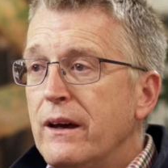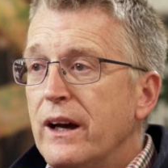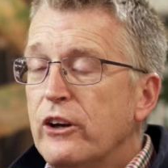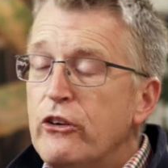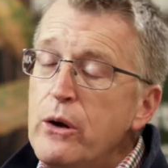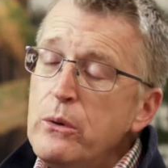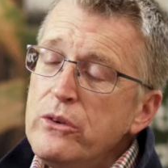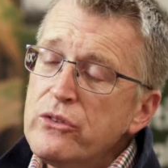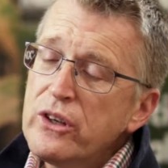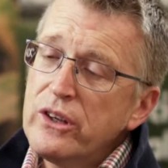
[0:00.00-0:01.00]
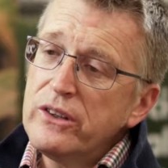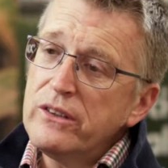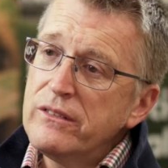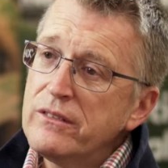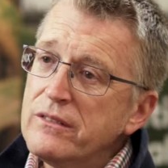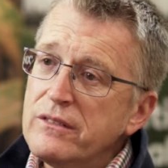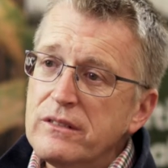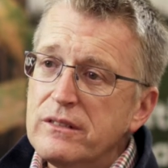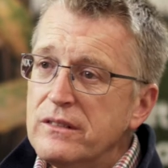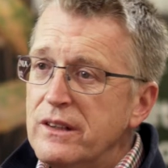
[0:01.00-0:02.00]
And growers can
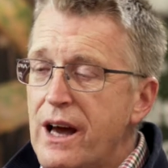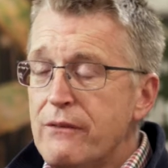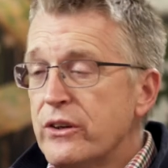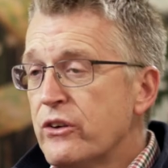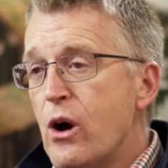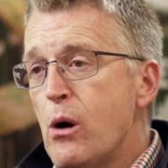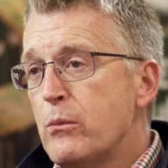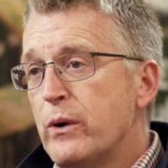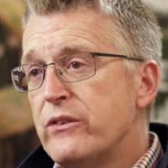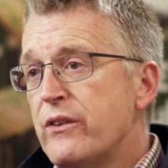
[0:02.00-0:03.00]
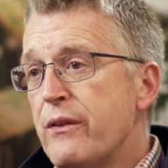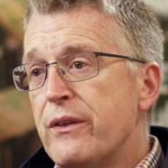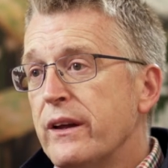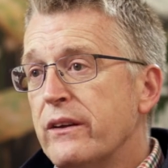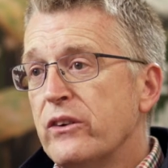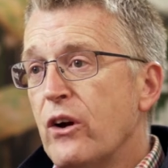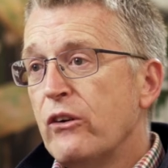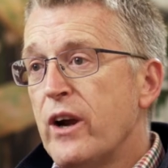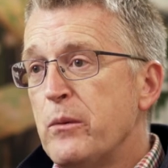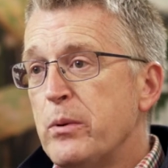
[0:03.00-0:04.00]
have a crop which they think has
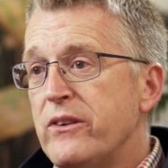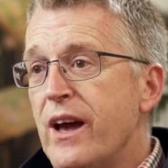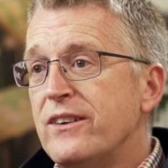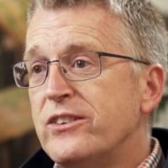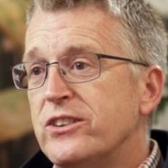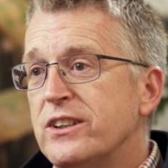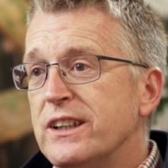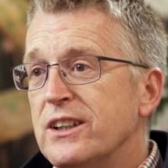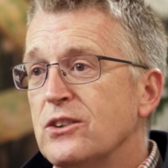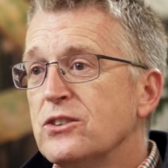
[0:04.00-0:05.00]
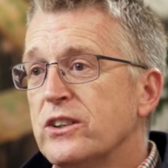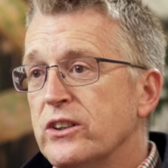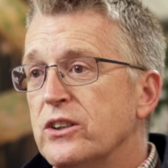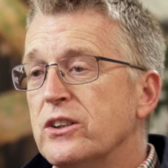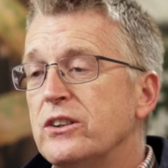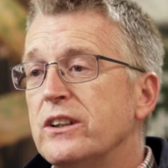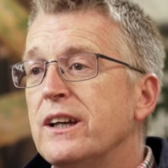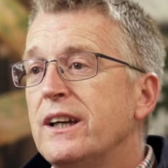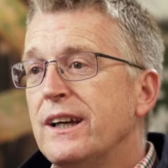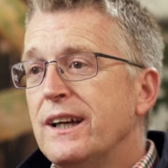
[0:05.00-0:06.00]
got great potential, it looks good,
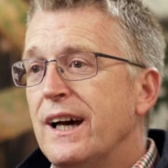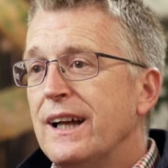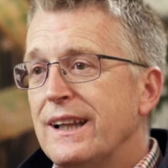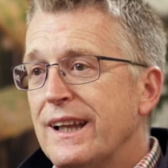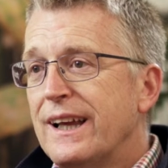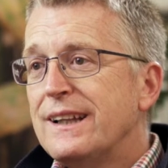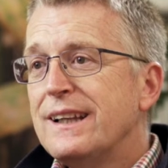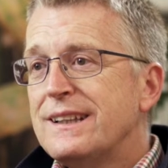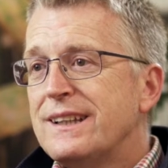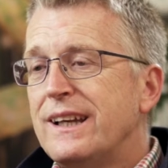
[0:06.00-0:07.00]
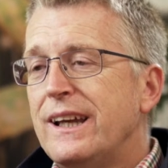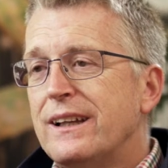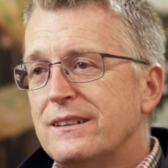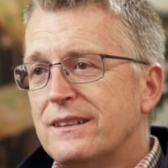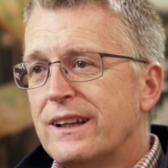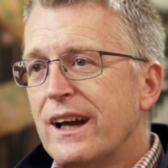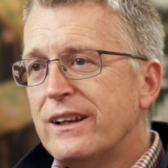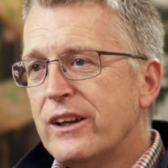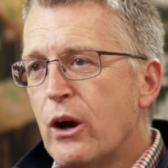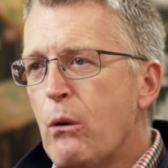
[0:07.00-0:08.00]
and then they see it
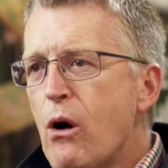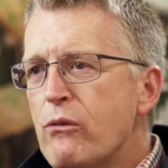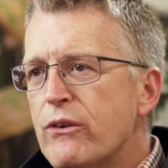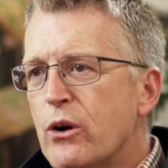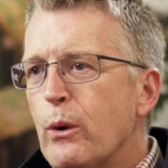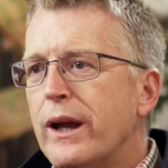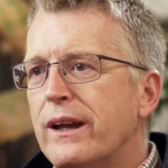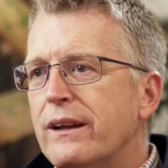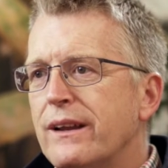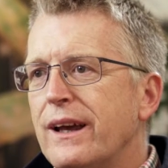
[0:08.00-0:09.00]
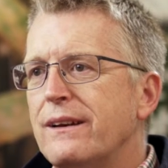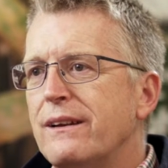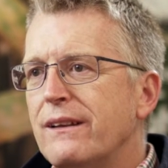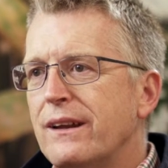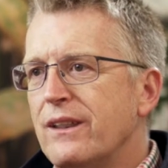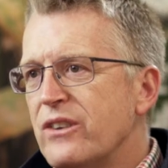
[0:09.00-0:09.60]
kind of go off quick at the end of the